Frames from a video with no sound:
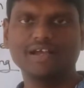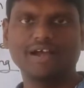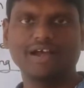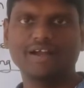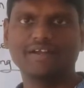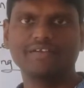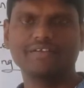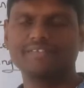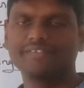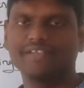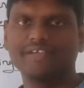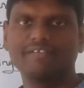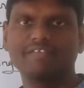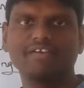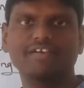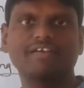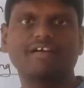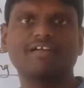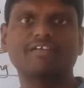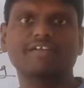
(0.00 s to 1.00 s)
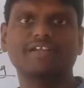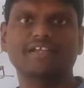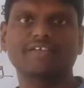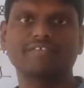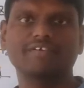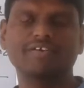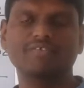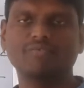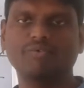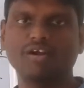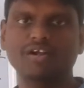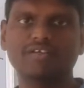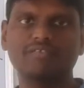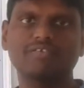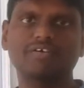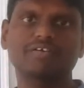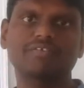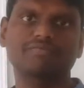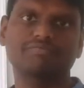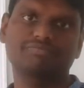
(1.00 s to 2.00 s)
and they will not require
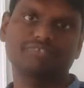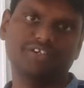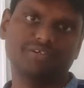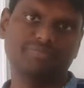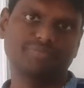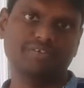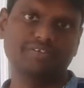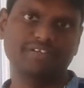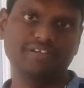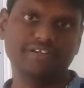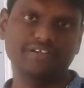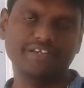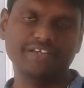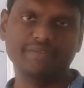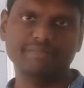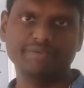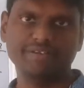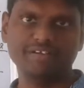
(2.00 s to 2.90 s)
whatever treatment they take,